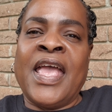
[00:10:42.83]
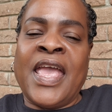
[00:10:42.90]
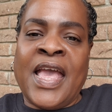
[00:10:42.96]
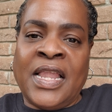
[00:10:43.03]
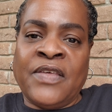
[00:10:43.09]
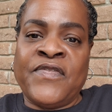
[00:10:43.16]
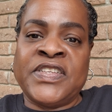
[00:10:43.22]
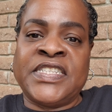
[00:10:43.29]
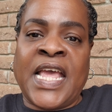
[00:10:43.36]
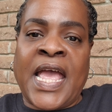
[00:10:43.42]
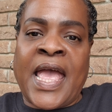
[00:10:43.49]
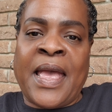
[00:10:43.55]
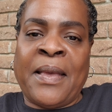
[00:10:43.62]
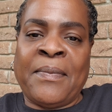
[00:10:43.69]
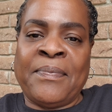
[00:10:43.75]
hell of a
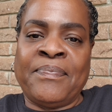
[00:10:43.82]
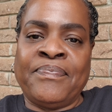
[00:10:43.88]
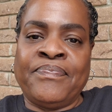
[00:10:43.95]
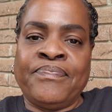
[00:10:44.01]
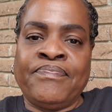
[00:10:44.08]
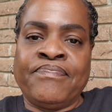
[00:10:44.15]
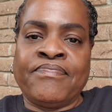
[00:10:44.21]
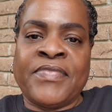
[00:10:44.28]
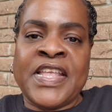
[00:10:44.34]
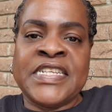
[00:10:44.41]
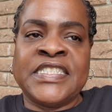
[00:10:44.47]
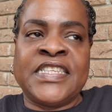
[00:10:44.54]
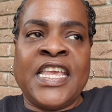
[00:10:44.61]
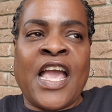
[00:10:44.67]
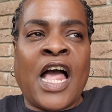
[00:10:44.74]
time.
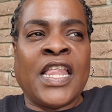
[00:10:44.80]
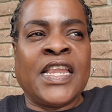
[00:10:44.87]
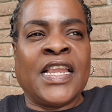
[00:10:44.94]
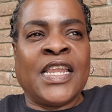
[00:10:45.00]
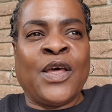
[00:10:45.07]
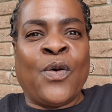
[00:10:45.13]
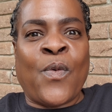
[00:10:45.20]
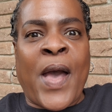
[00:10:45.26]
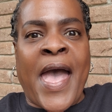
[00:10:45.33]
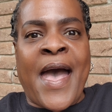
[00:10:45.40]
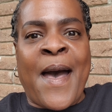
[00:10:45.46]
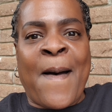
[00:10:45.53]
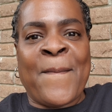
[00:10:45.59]
See y'all in a little while.